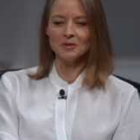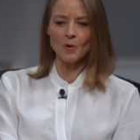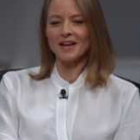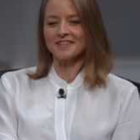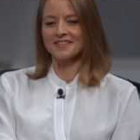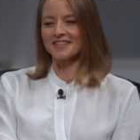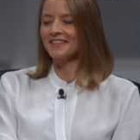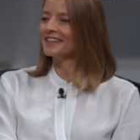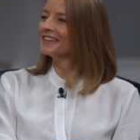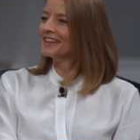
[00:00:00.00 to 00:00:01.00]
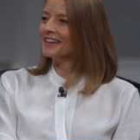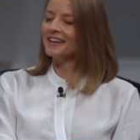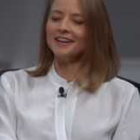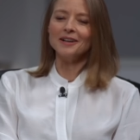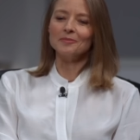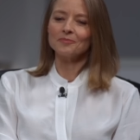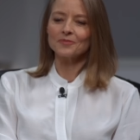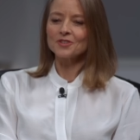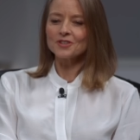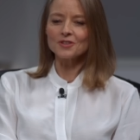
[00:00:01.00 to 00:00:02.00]
in the West. Um,
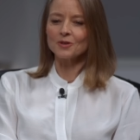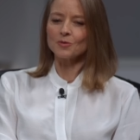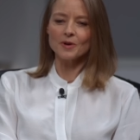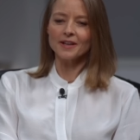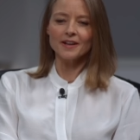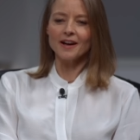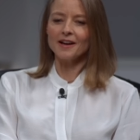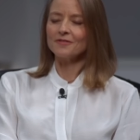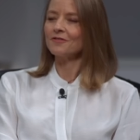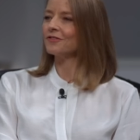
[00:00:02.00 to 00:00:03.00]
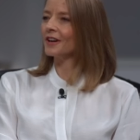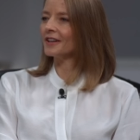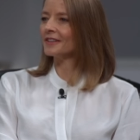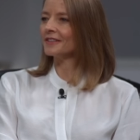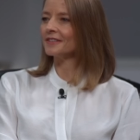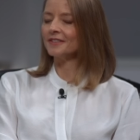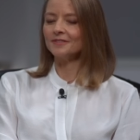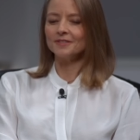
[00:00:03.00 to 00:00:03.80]
just a great guy, fun,